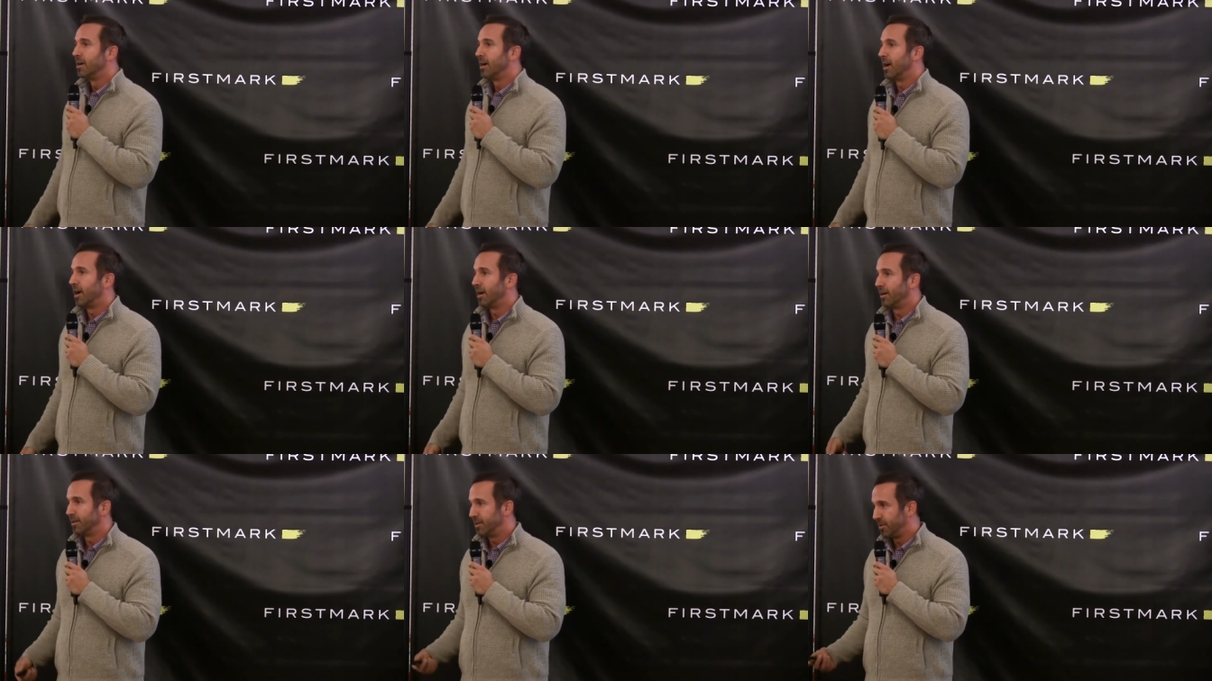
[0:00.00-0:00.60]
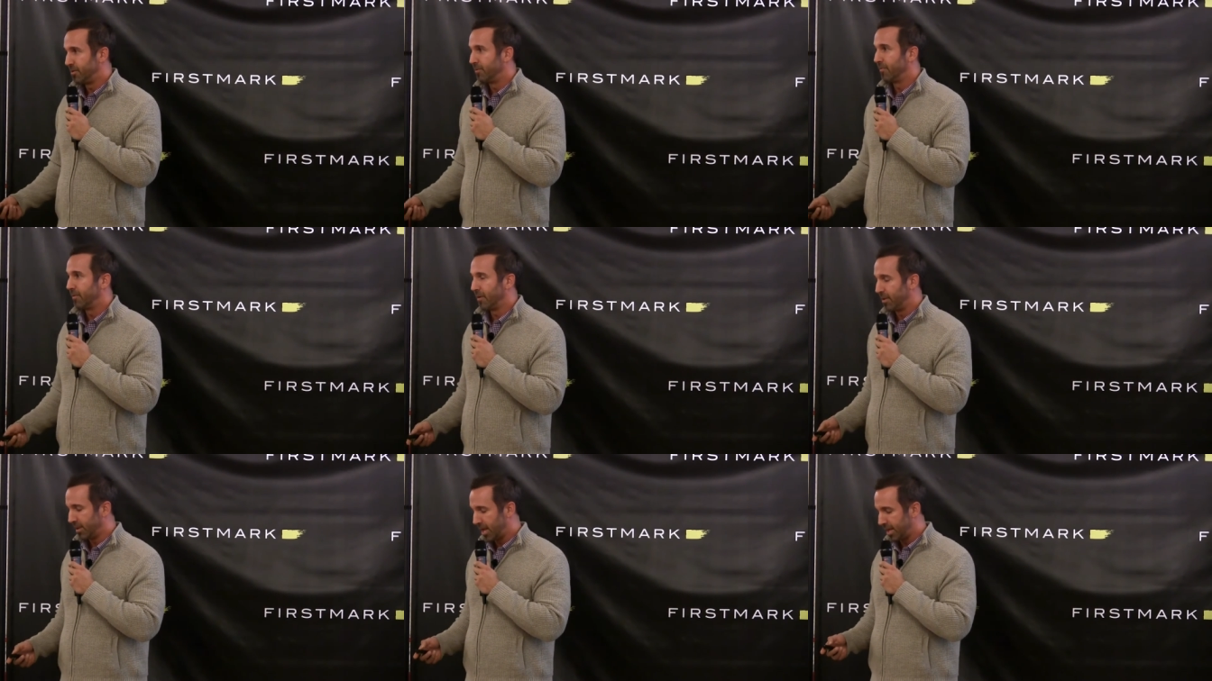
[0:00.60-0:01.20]
uh, you'll
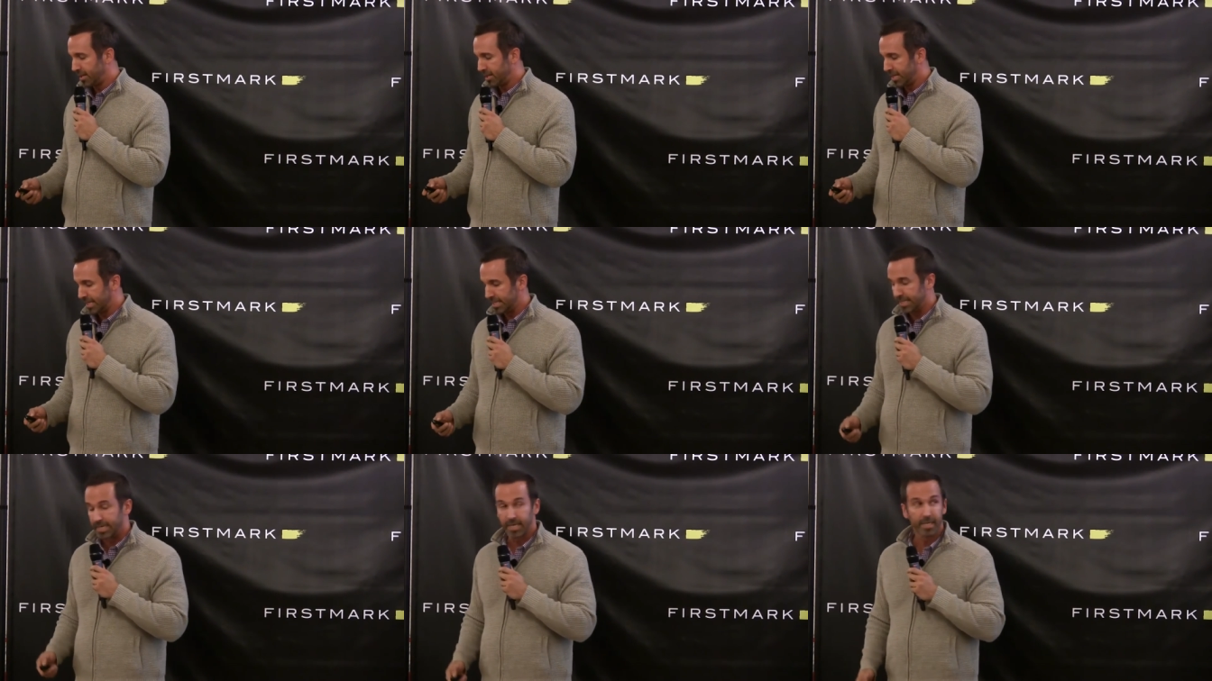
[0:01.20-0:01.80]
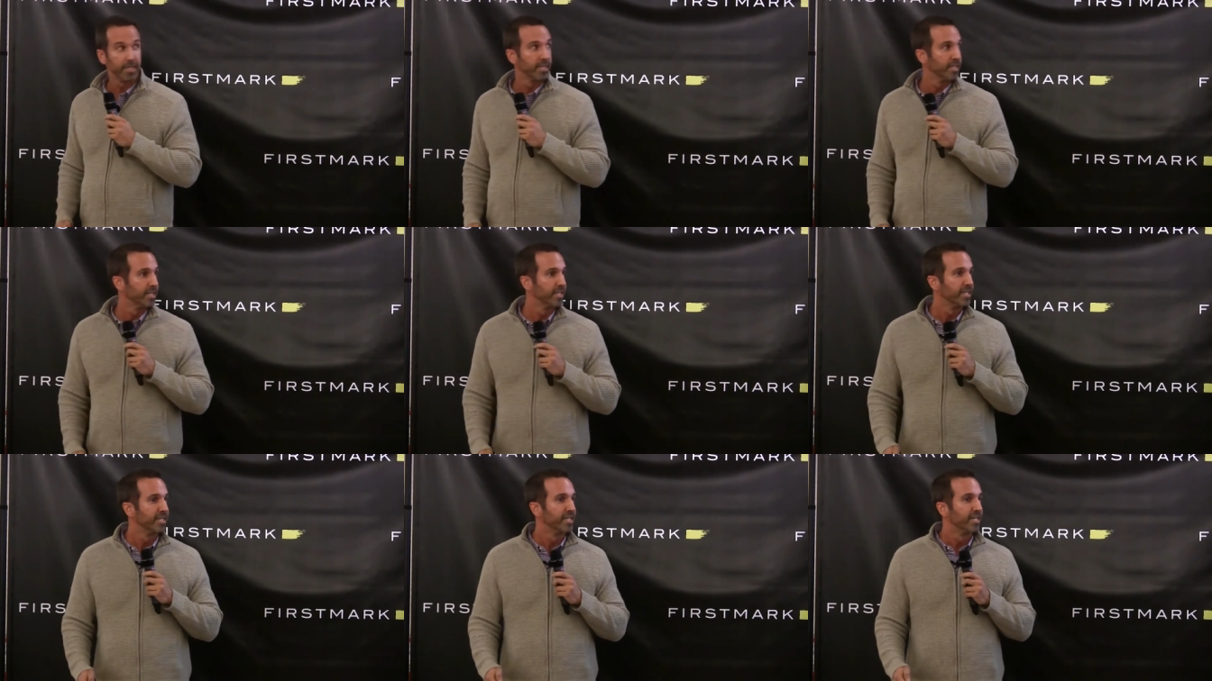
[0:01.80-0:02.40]
very likely get sick.
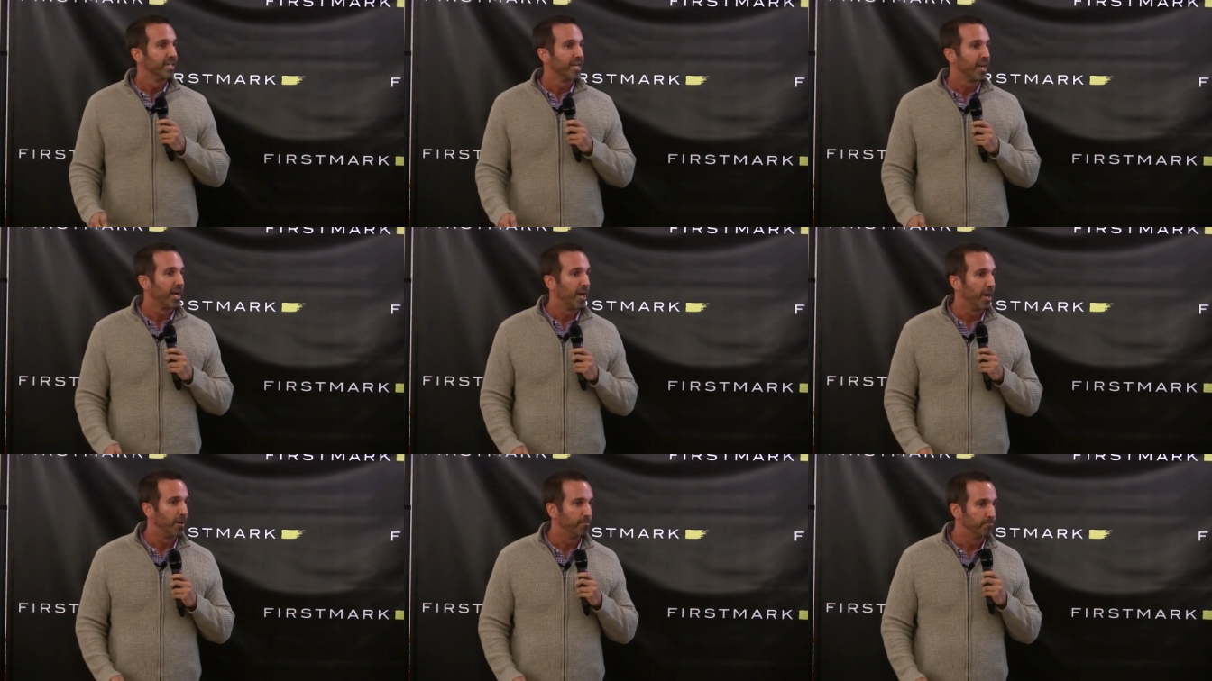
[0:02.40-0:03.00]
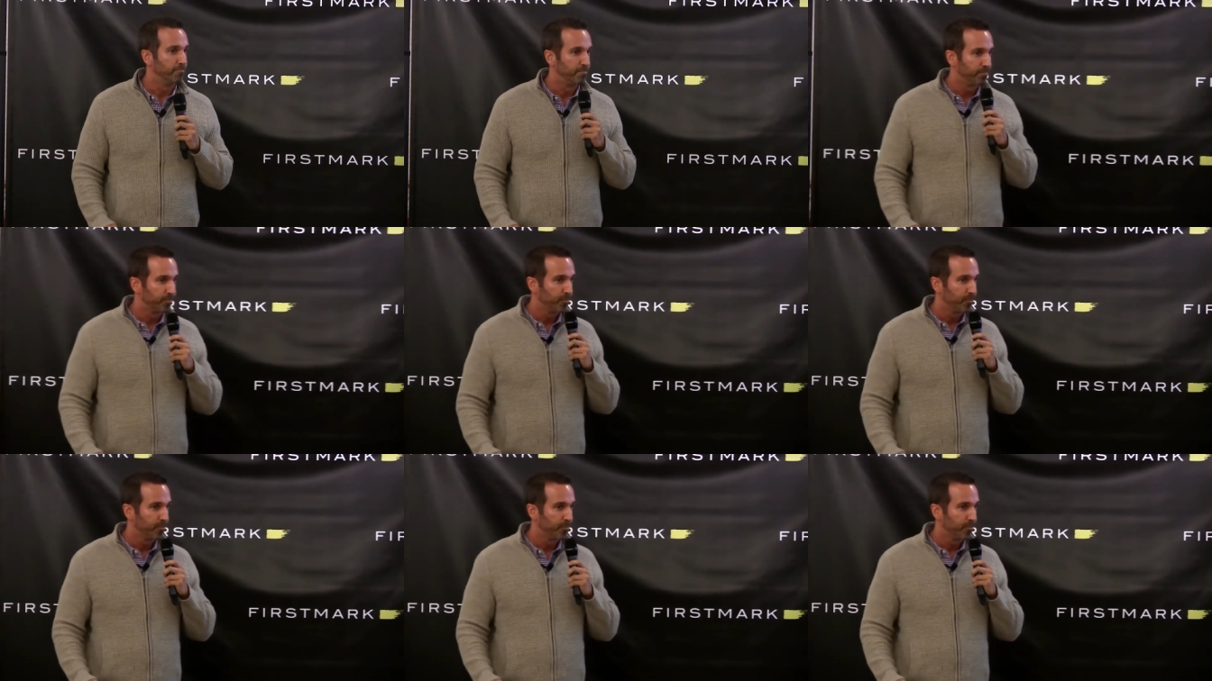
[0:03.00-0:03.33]
Um,